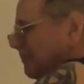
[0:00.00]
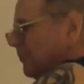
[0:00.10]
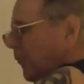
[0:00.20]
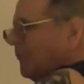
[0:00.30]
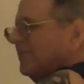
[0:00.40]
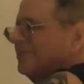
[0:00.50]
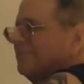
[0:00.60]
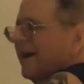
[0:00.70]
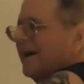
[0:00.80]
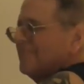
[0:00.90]

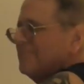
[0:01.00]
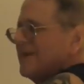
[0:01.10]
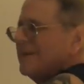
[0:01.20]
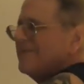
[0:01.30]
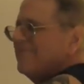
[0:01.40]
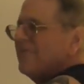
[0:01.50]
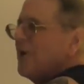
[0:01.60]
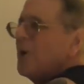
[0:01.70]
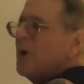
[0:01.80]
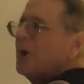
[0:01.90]
purported by many
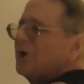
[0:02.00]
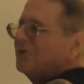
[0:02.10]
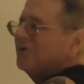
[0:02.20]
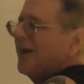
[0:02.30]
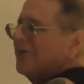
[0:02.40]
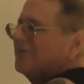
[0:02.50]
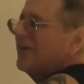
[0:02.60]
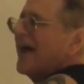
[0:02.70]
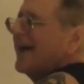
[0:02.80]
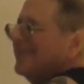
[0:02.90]
folks.
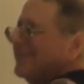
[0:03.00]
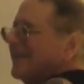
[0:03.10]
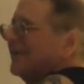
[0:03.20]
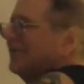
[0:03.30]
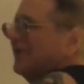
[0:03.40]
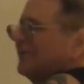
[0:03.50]
How's that? Does that